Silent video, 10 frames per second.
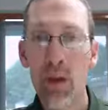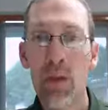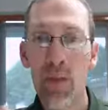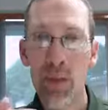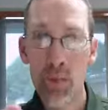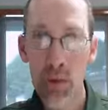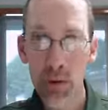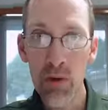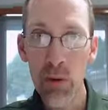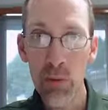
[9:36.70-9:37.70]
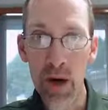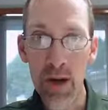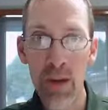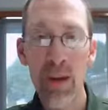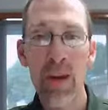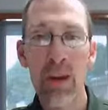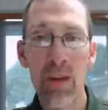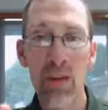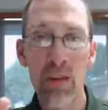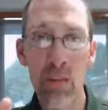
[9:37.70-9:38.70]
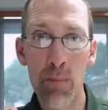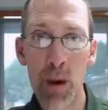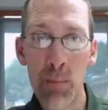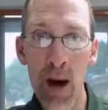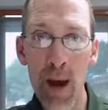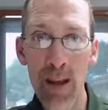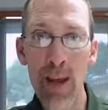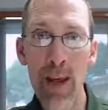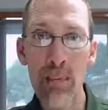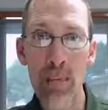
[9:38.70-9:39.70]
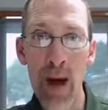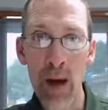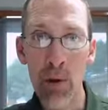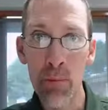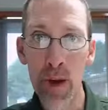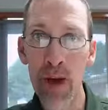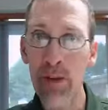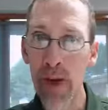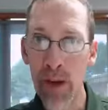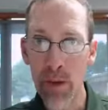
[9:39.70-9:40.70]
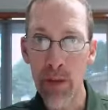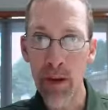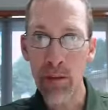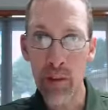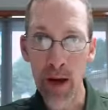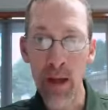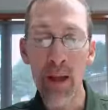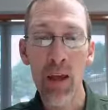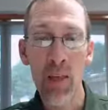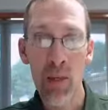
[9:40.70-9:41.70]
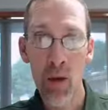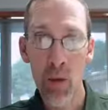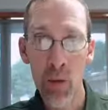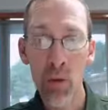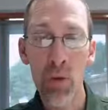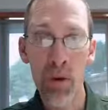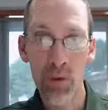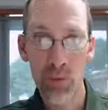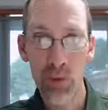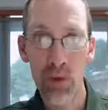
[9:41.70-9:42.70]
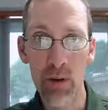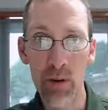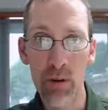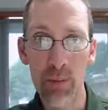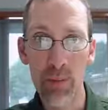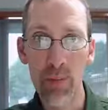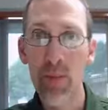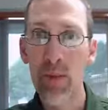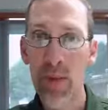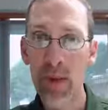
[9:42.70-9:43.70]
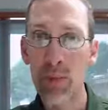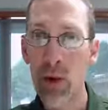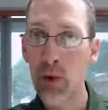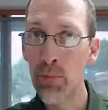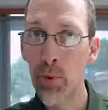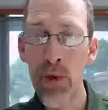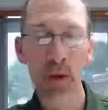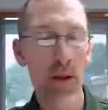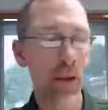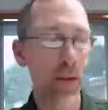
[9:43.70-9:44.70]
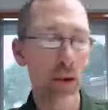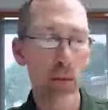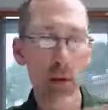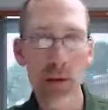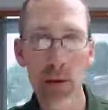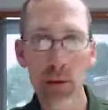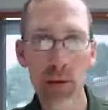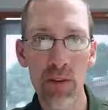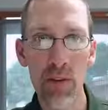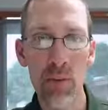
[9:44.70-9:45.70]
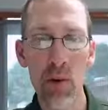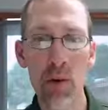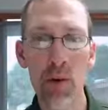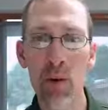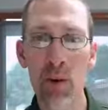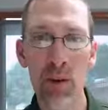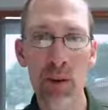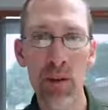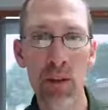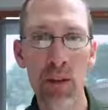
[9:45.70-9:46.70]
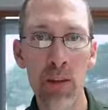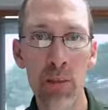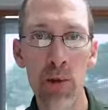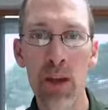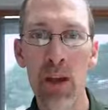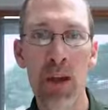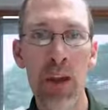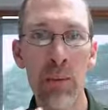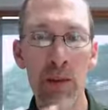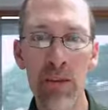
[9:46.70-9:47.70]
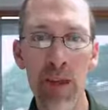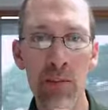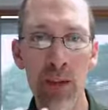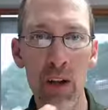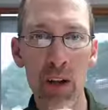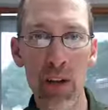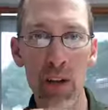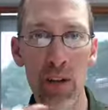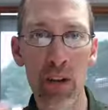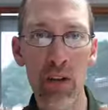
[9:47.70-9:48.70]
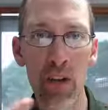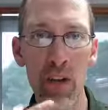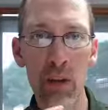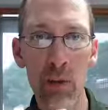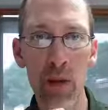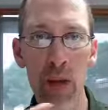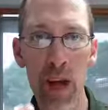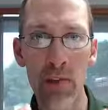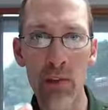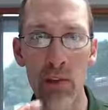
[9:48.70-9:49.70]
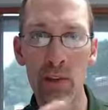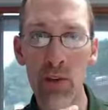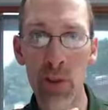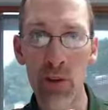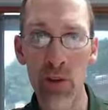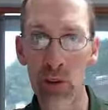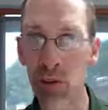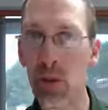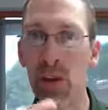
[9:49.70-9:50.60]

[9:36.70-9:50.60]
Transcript: The spiritual body is the body empowered by or animated by the Holy Spirit. That's Paul's point, and you can read through the rest of the book. Earlier in the book, he makes that very clear, the distinction between natural and spiritual.